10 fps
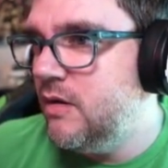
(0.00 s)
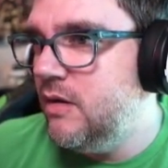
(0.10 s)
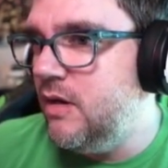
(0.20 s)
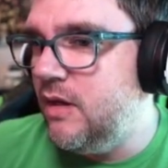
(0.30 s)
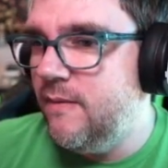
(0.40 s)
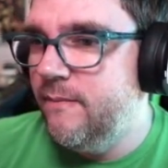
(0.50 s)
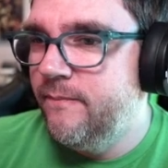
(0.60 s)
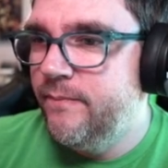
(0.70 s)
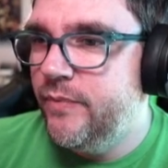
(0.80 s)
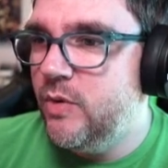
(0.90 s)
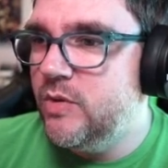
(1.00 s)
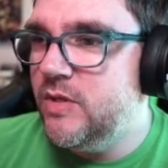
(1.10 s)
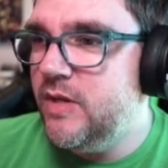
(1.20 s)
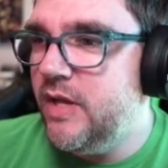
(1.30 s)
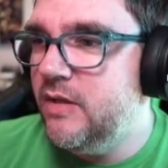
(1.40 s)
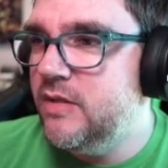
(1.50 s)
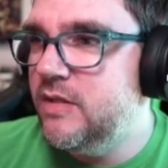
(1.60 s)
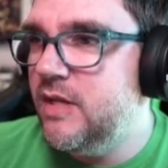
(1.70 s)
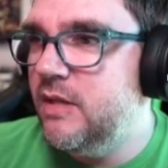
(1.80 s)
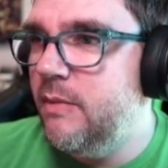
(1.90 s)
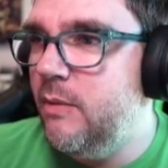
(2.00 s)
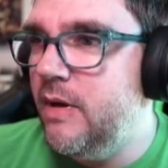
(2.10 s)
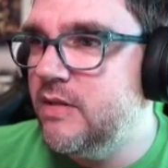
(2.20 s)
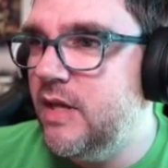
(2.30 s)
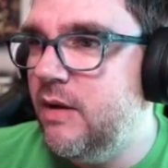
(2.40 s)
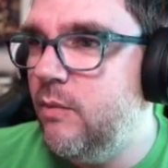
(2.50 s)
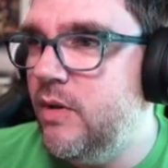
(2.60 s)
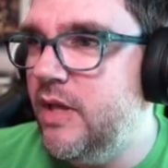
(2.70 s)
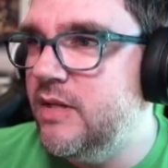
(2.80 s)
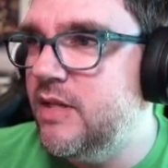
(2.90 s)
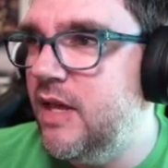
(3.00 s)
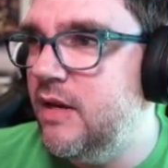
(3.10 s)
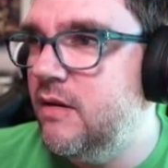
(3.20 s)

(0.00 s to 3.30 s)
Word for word: Yeah. There's nothing else inside the mailbox. I realize that.